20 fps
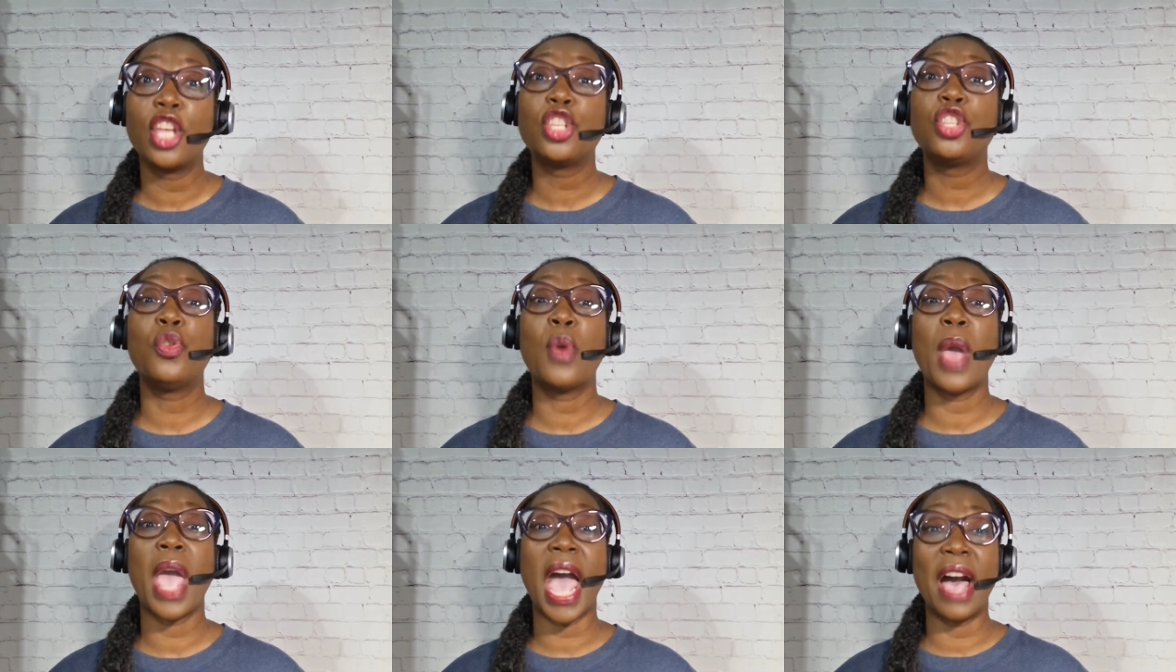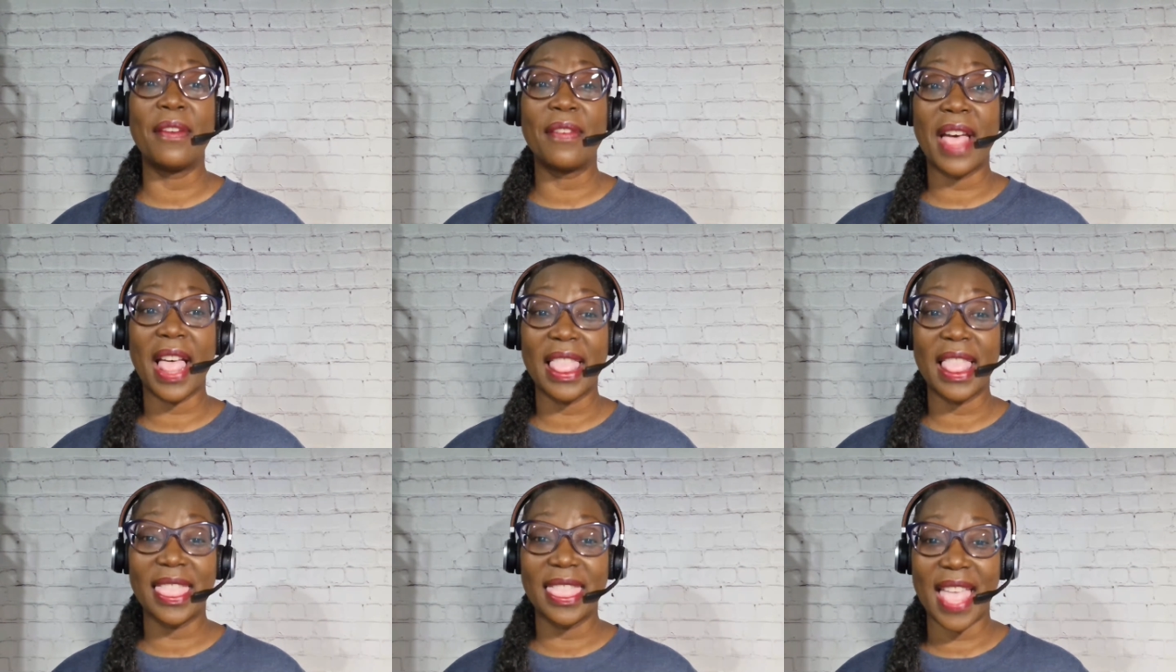you have
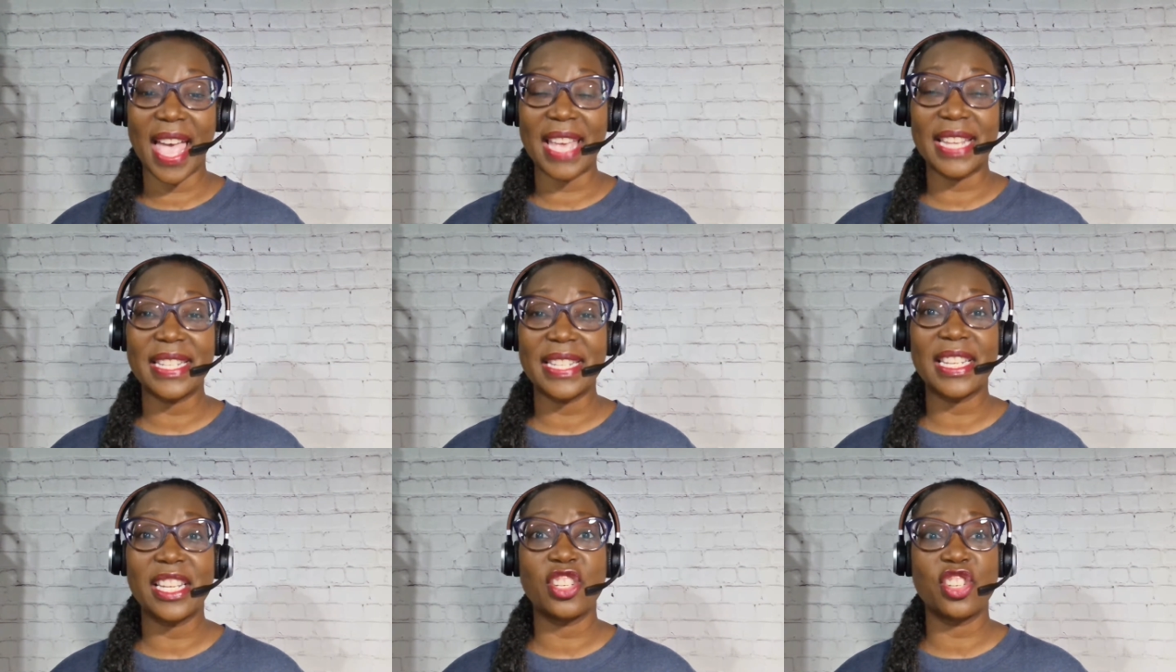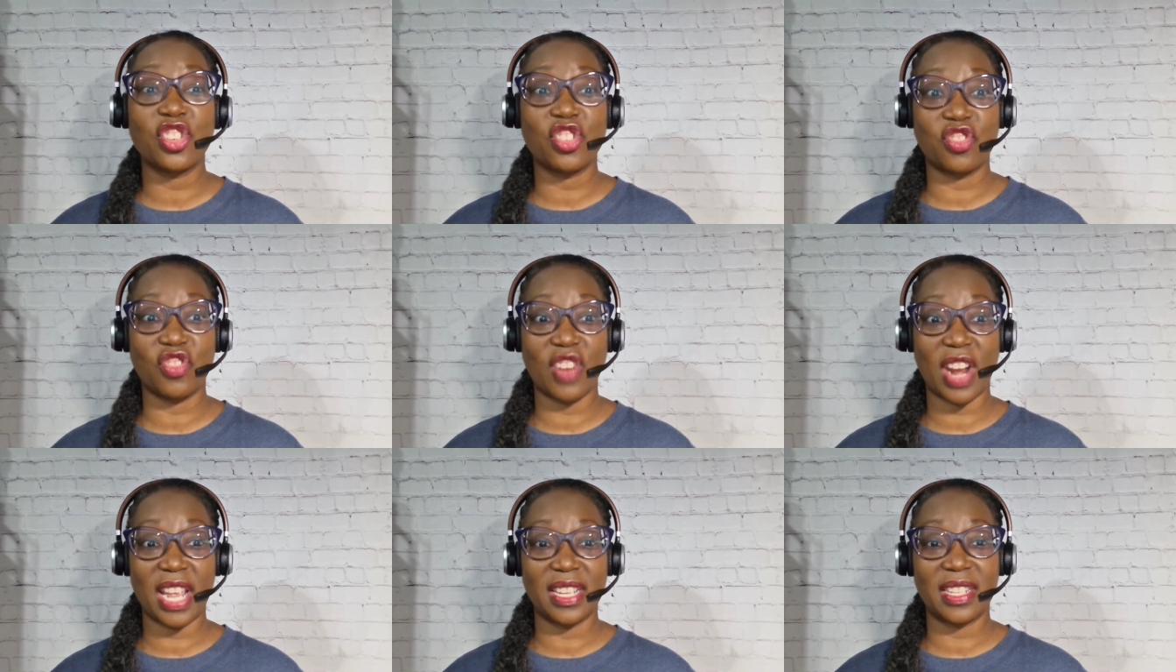less
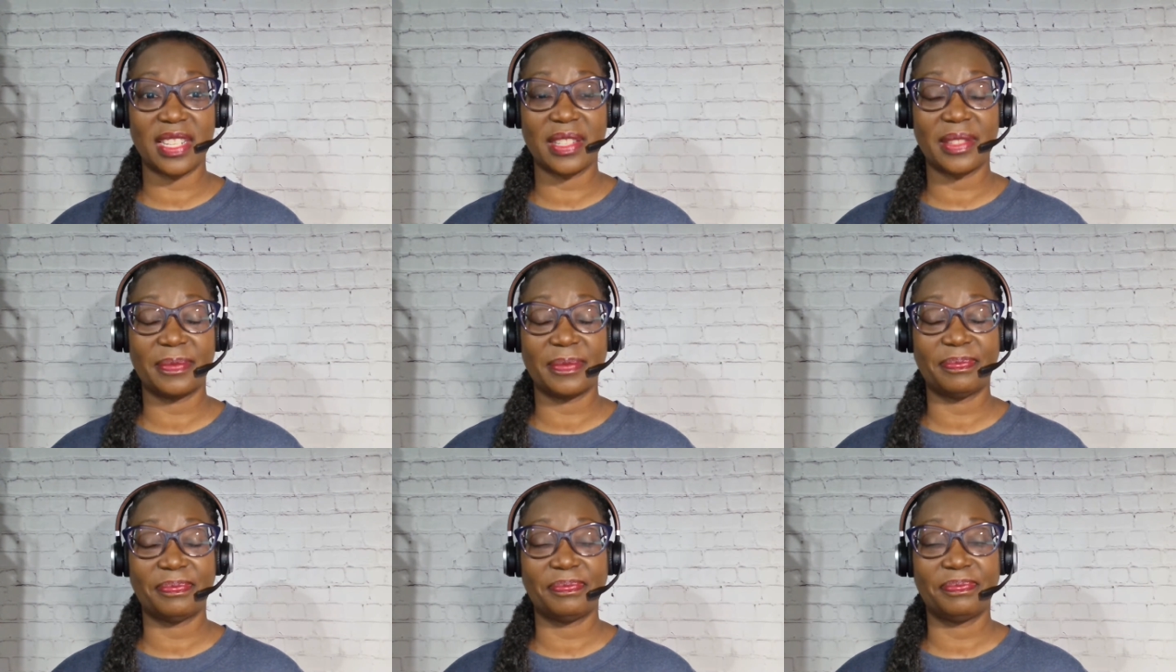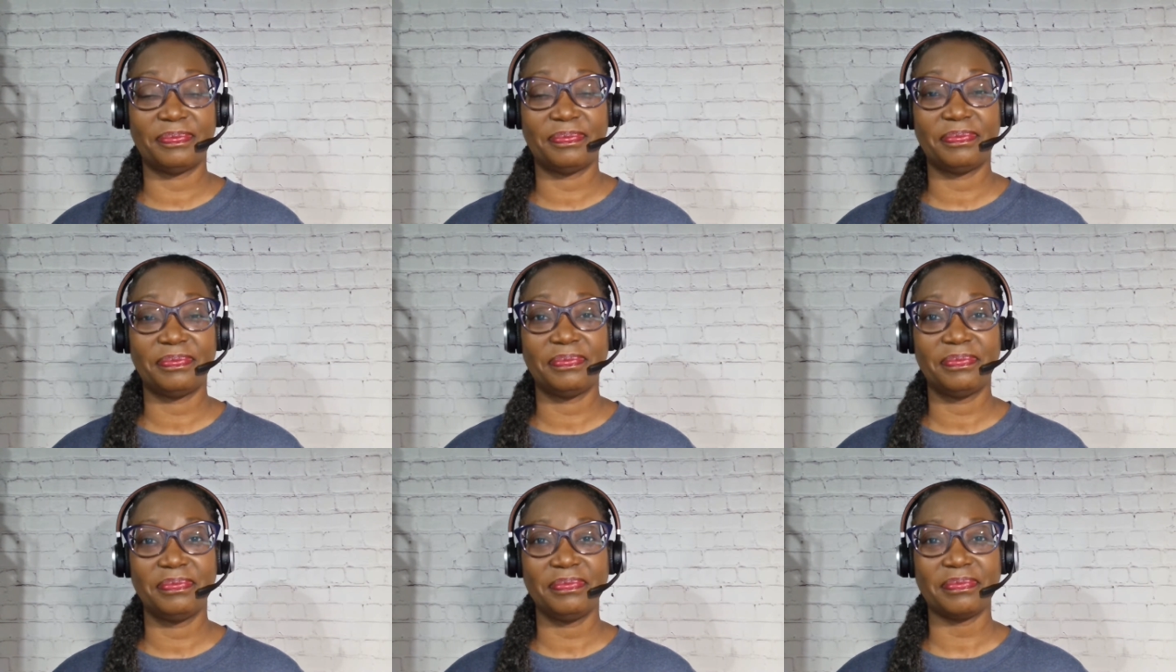stress.
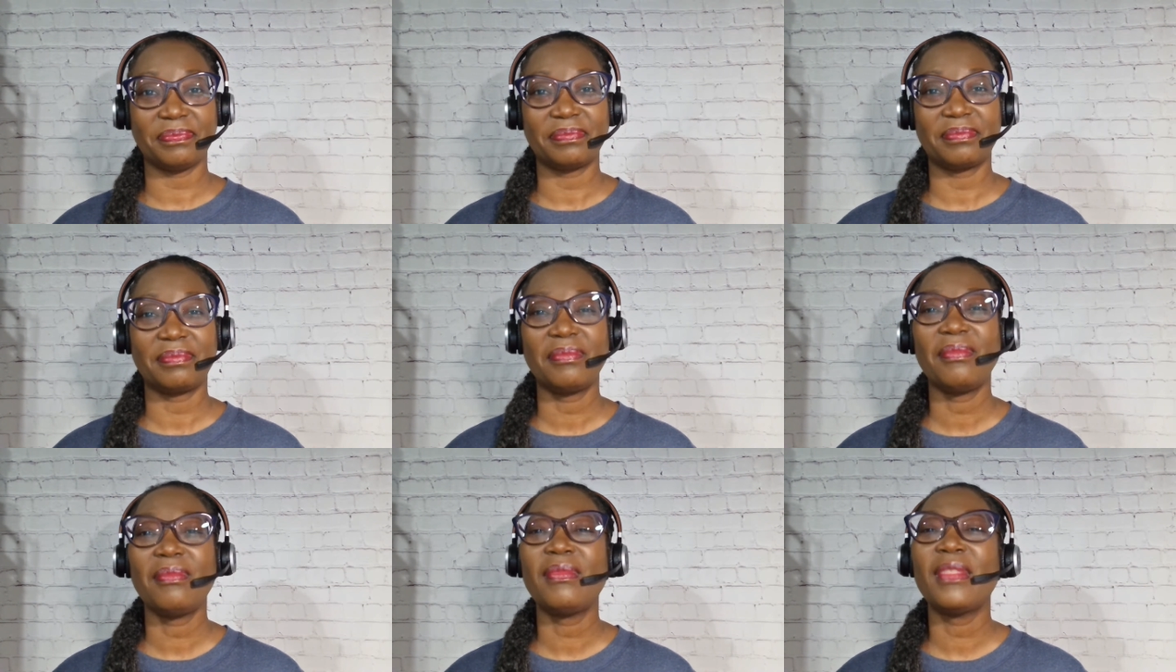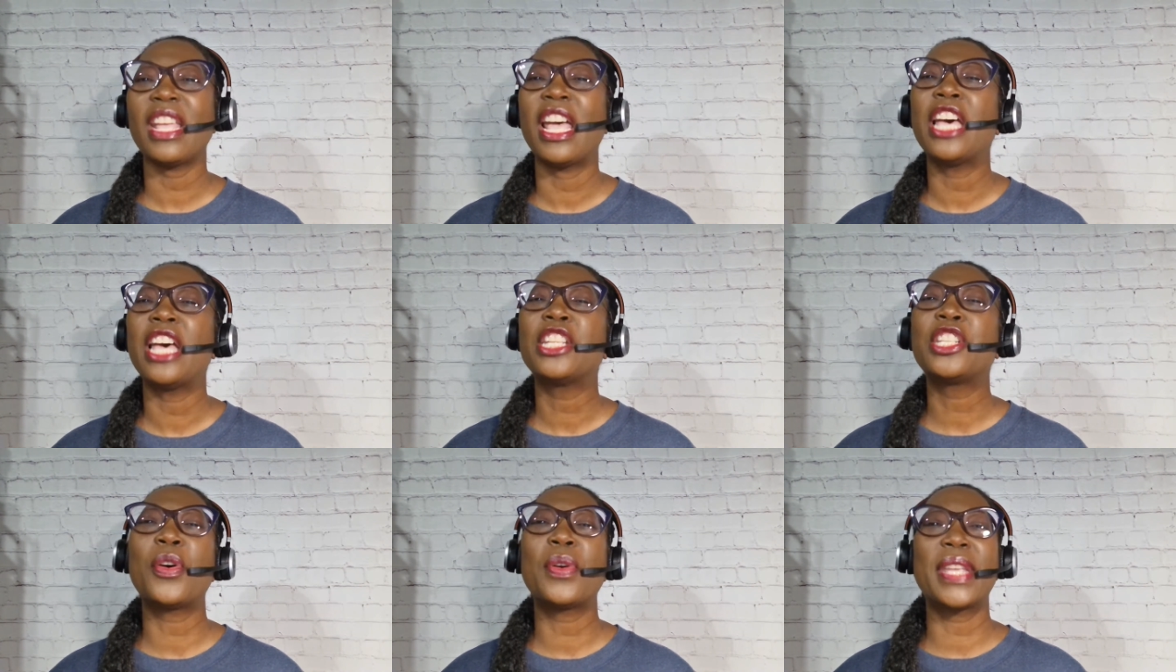
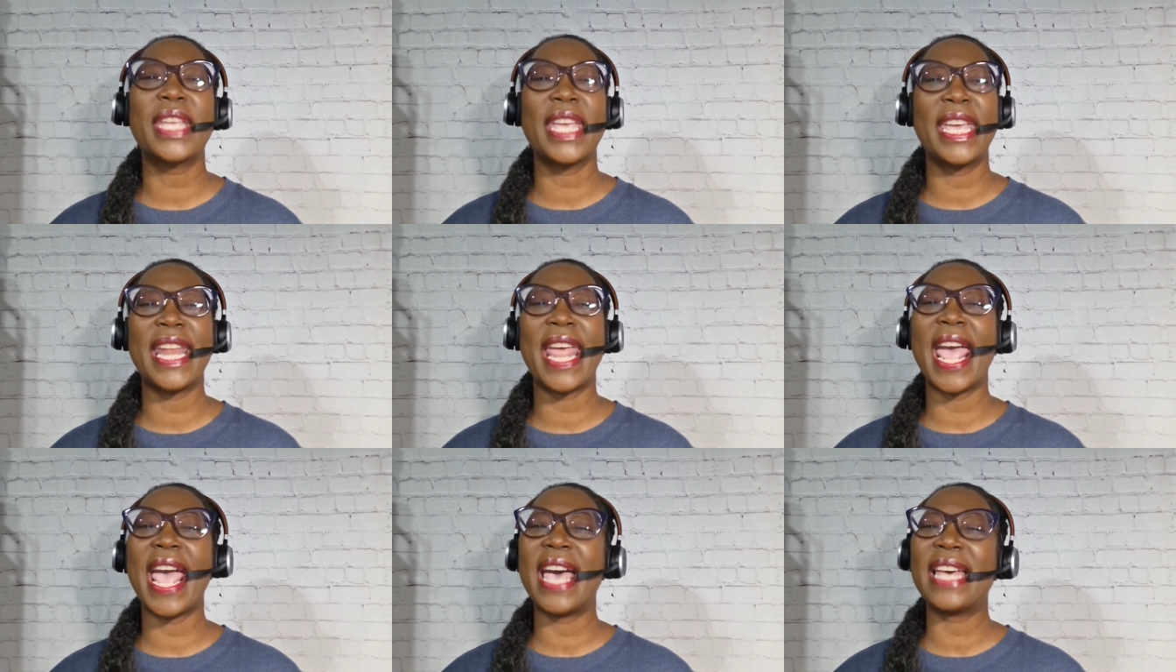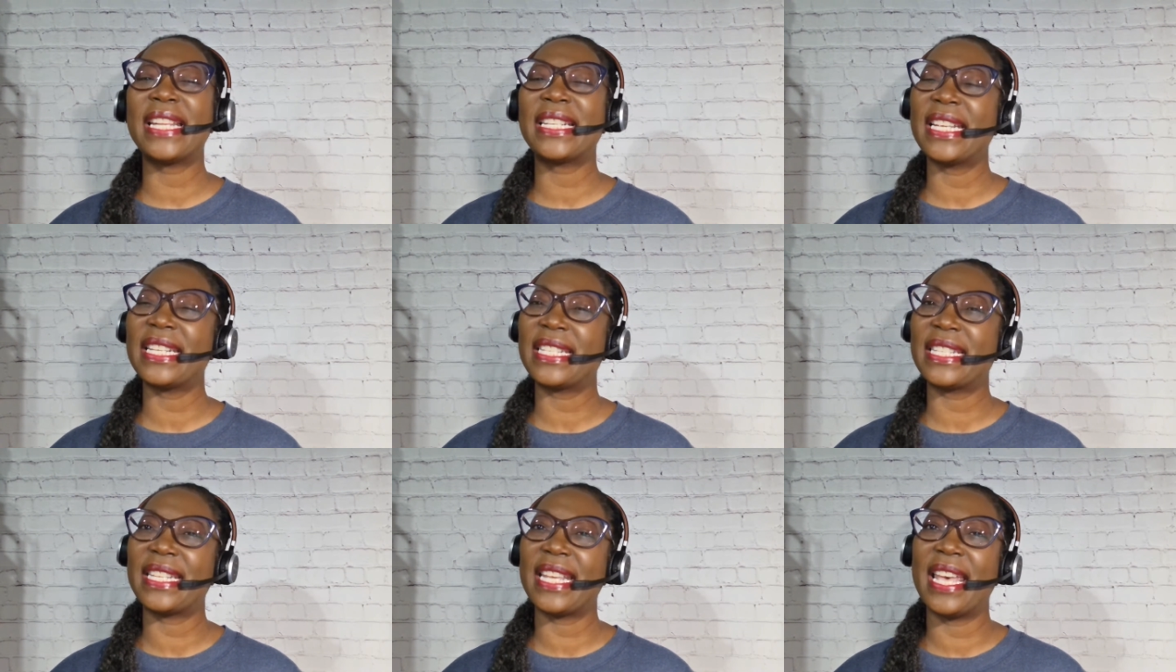So again, as I
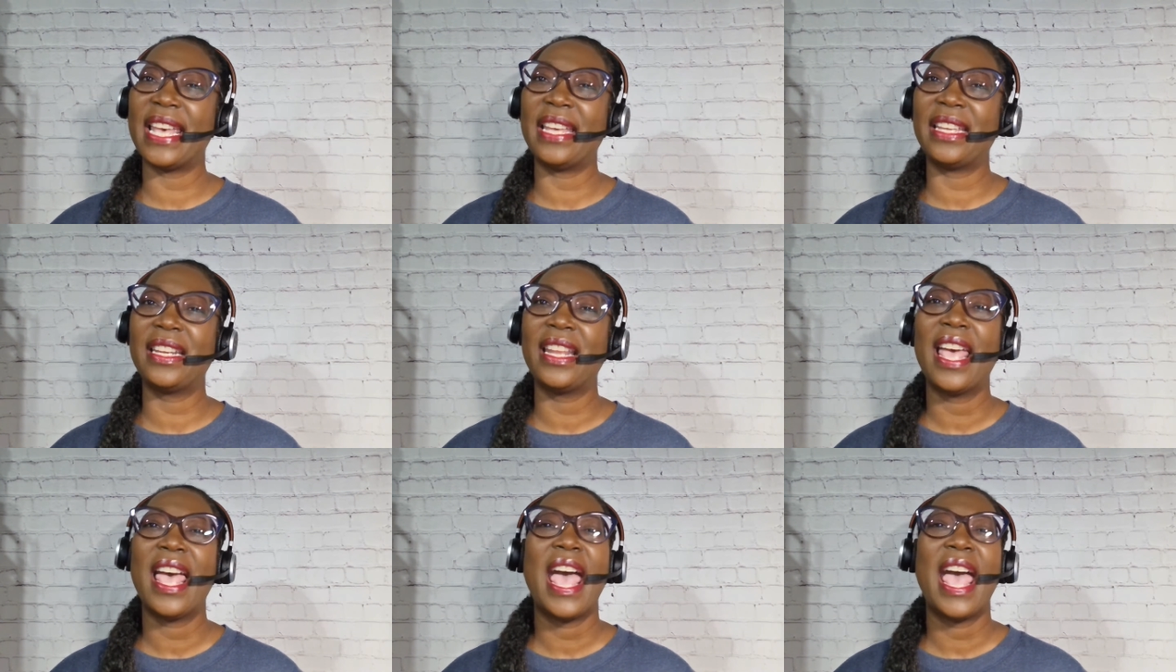said,